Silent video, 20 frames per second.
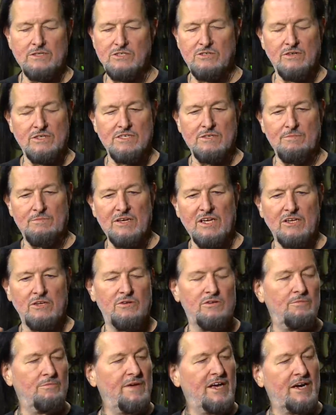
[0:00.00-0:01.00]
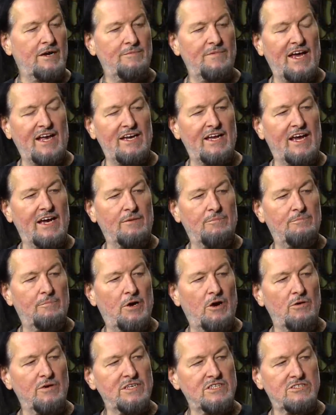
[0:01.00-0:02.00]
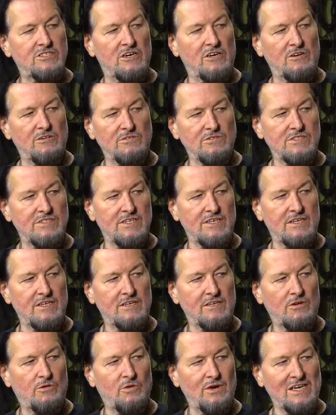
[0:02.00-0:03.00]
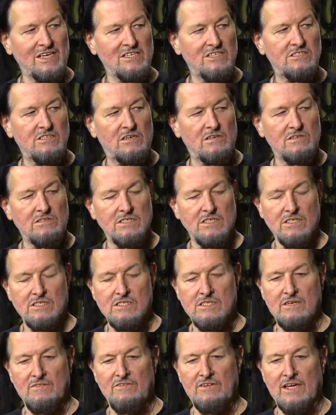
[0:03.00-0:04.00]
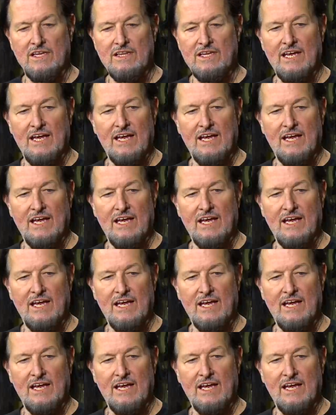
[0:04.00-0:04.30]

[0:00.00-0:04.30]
Shorts and Bill met him at like Bowie shows and Queen shows and stuff like